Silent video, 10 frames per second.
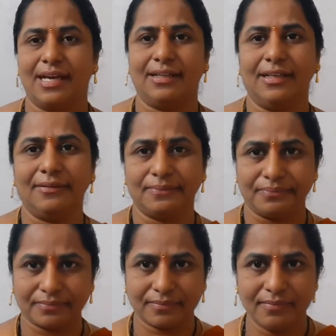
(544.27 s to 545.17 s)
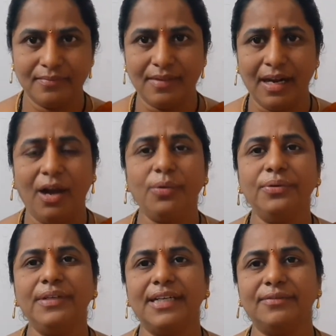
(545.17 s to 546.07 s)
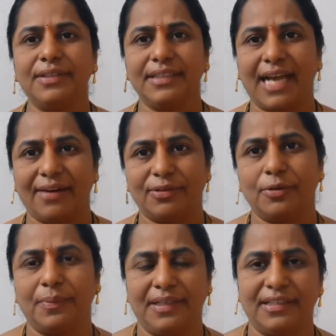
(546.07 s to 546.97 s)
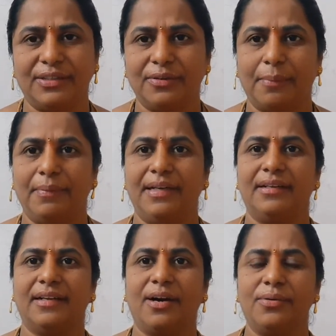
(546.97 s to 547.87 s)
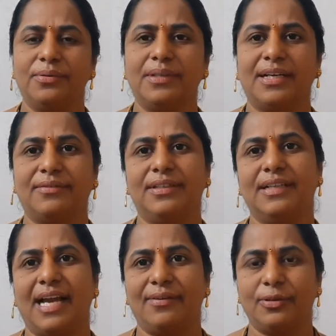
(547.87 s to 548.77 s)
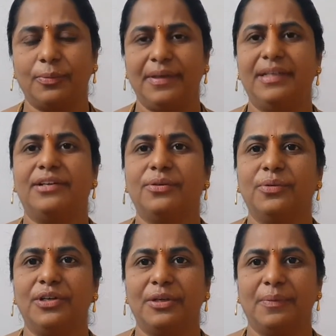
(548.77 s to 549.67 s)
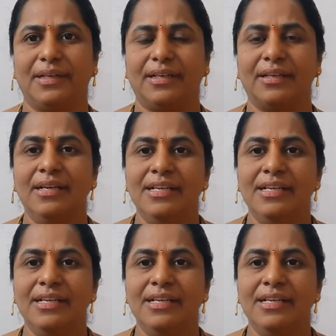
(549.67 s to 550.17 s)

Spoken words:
are there. How to convert galvanometer to ammeter, how to convert galvanometer to voltmeter.